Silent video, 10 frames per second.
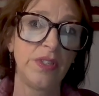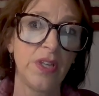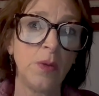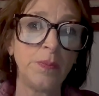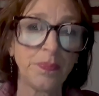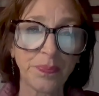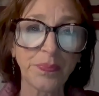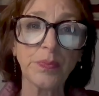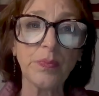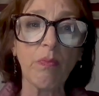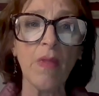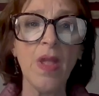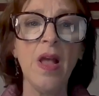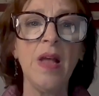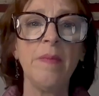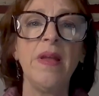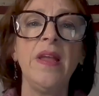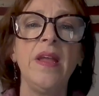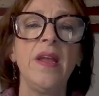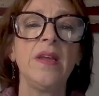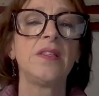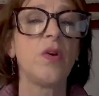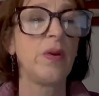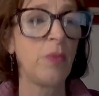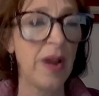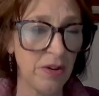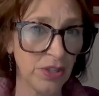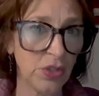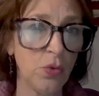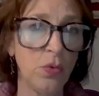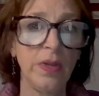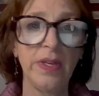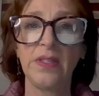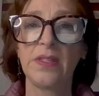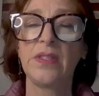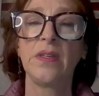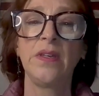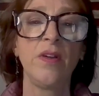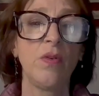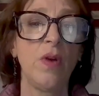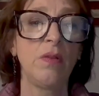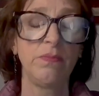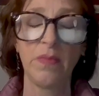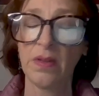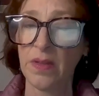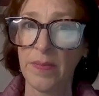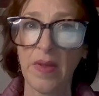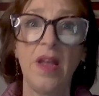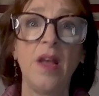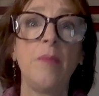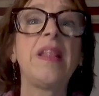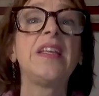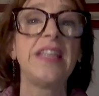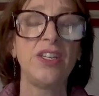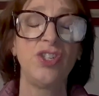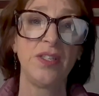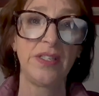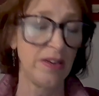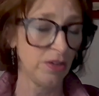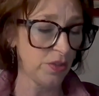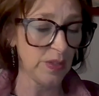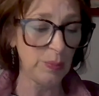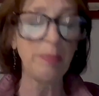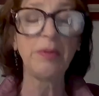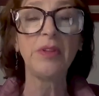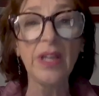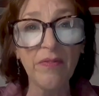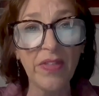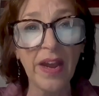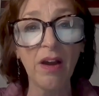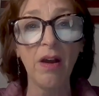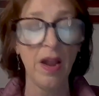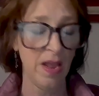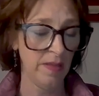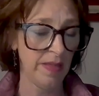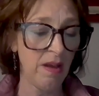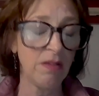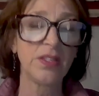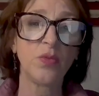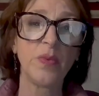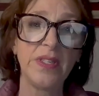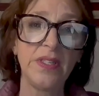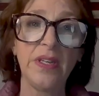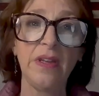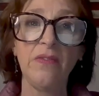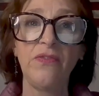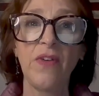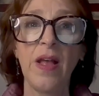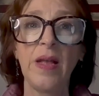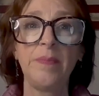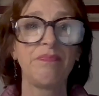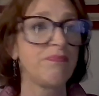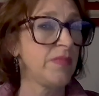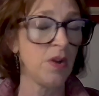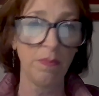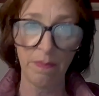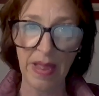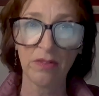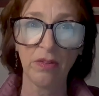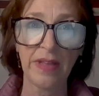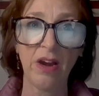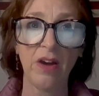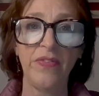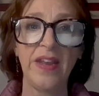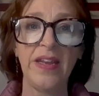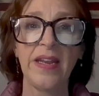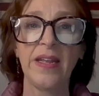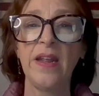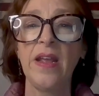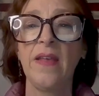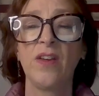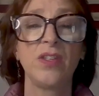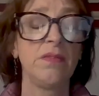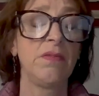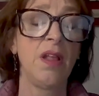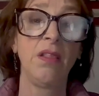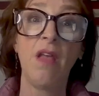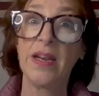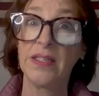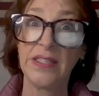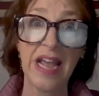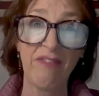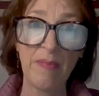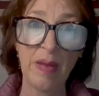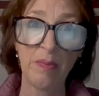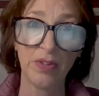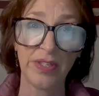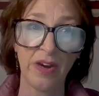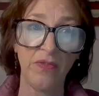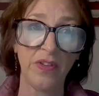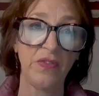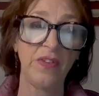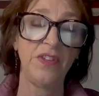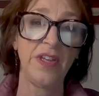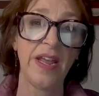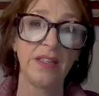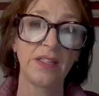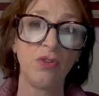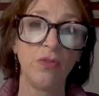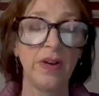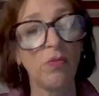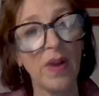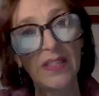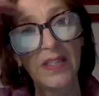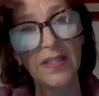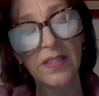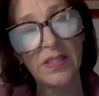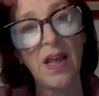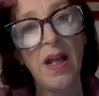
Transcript: So at Rainier School, it's, a habilitation center. So these people live there. They also receive, medical care if they need it. There's a lot of staff members there for the 58 current residents.